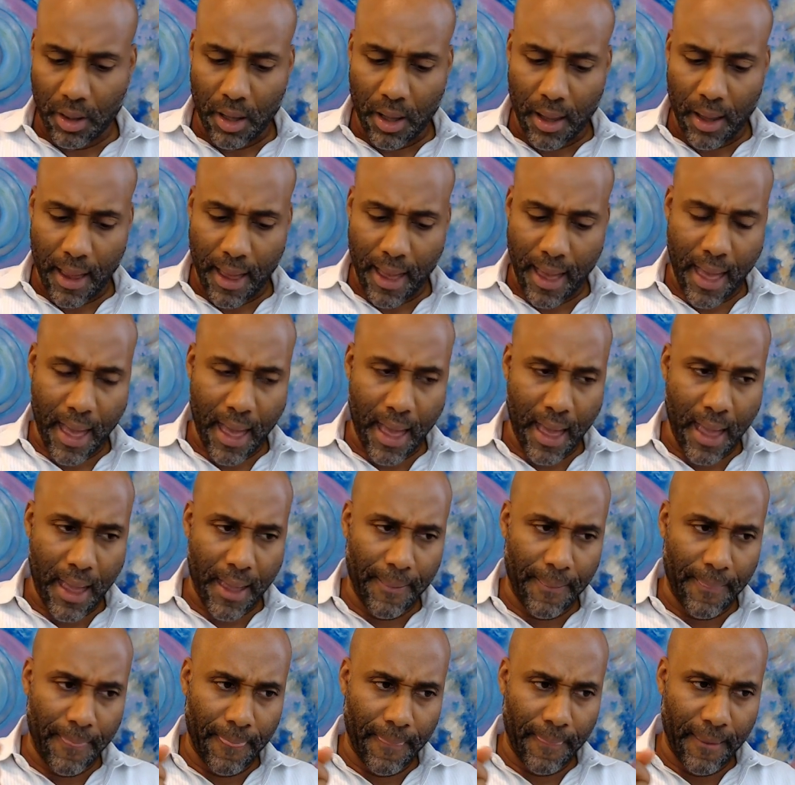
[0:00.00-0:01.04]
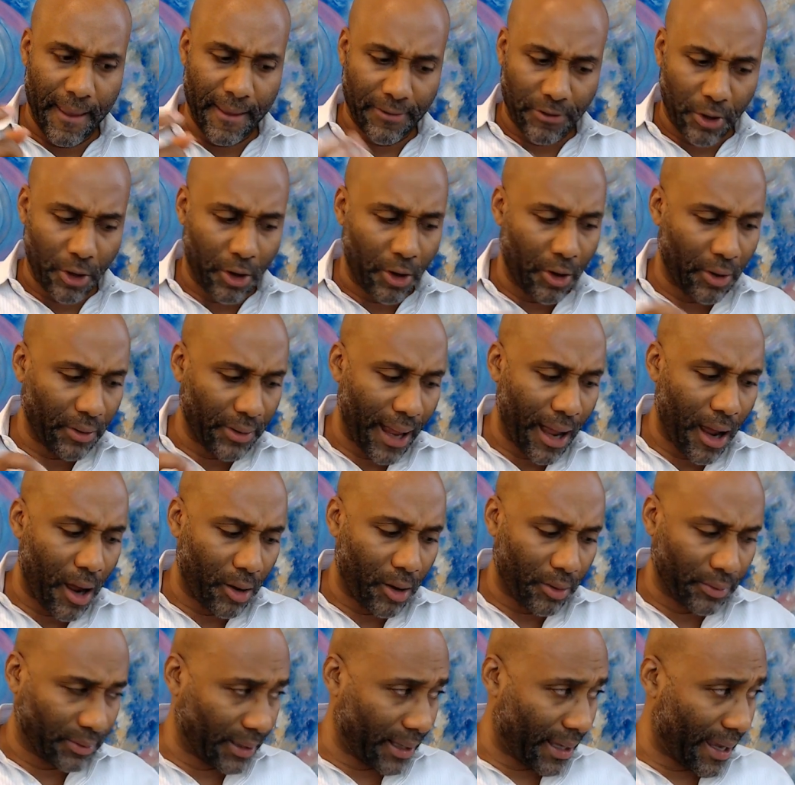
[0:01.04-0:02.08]
And it turned
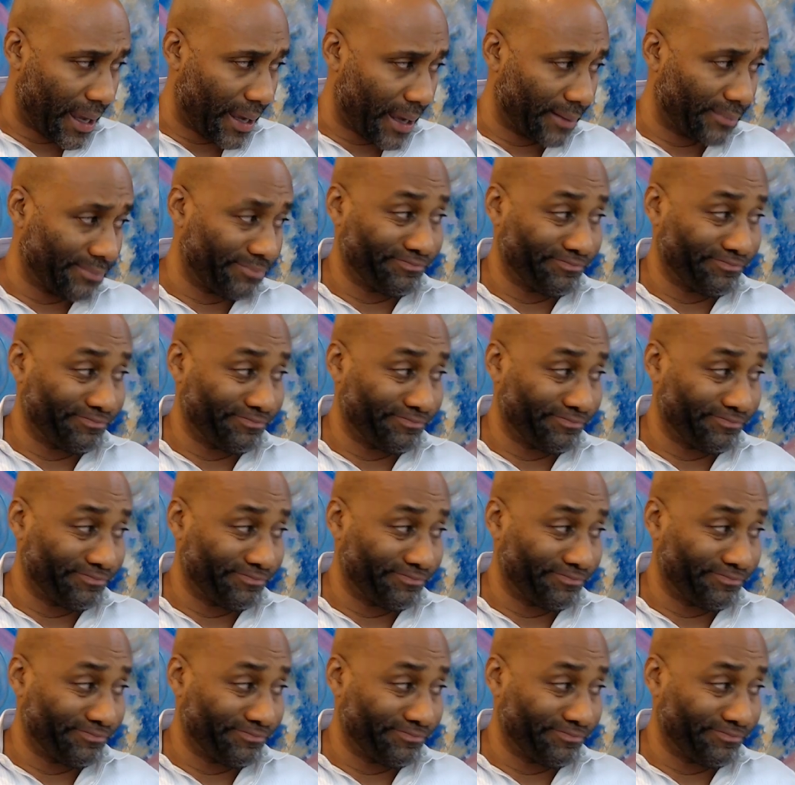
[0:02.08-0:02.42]
out that,